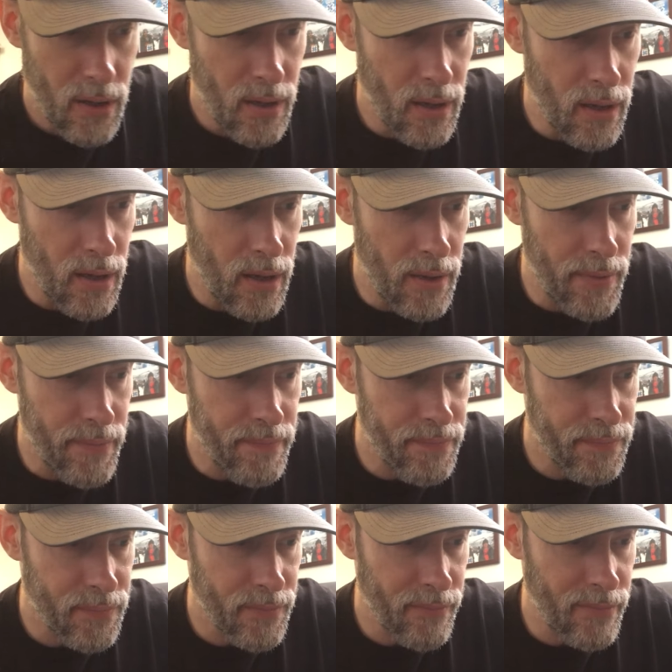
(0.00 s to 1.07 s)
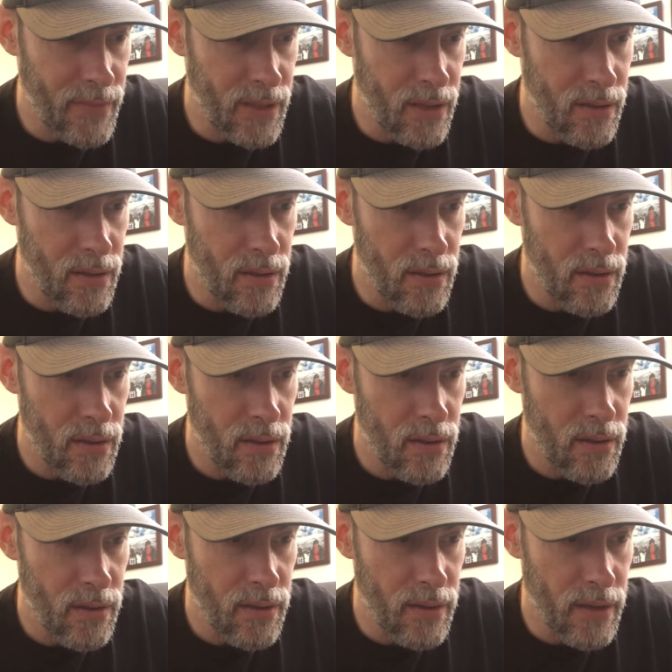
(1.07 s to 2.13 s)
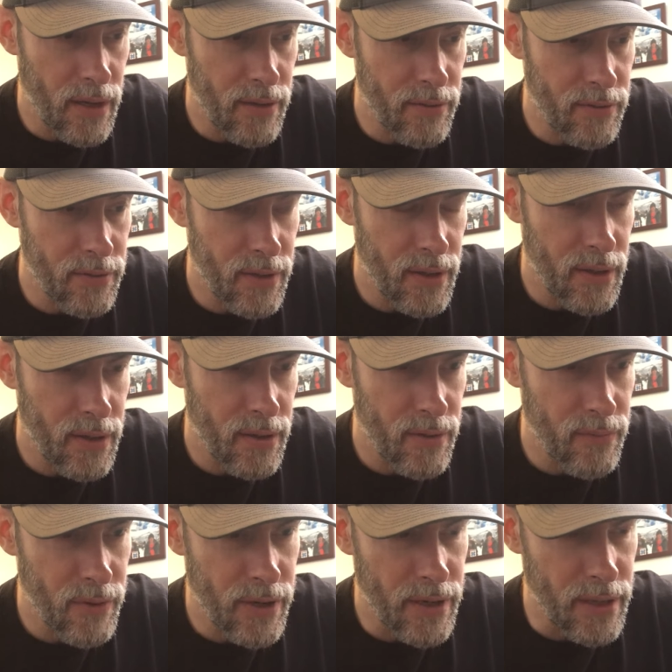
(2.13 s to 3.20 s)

What did